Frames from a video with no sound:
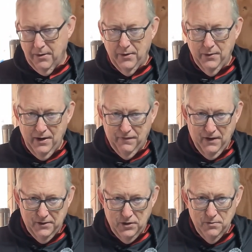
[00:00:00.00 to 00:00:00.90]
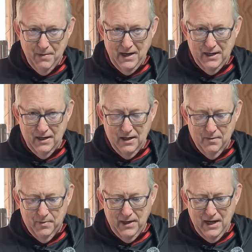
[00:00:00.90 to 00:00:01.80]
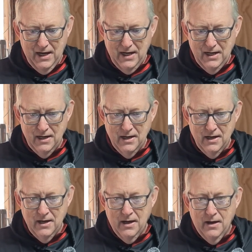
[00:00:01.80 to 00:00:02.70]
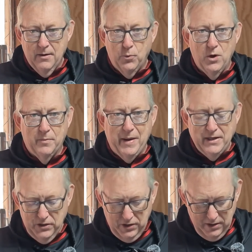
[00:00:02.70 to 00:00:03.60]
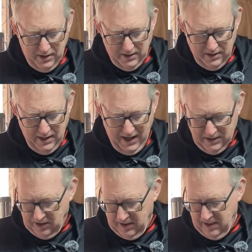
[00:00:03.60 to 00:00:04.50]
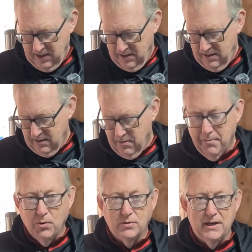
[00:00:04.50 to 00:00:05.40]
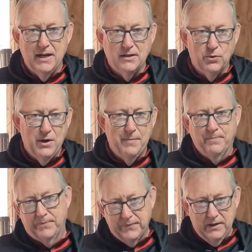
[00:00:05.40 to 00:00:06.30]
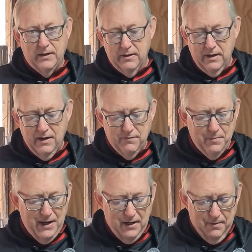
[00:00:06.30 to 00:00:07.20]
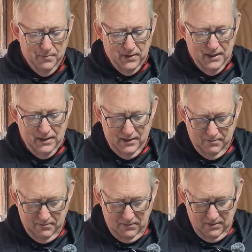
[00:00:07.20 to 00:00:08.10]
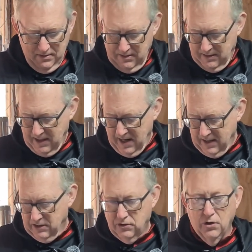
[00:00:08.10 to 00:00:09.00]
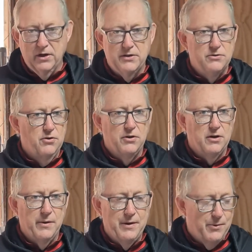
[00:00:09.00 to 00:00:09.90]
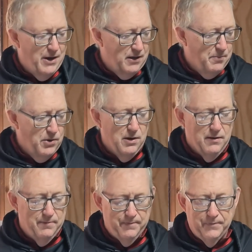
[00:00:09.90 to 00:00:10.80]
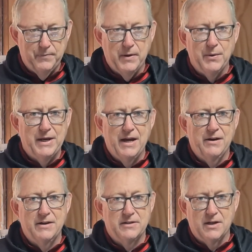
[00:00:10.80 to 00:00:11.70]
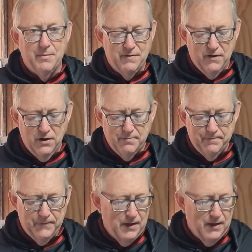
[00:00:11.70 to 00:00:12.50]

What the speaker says: Now if I do make up a workbench, I can actually bolt it into it, even better. But this, yeah, it's solid, it's not going to go anywhere. I can put a bow in there and it's going to be fine.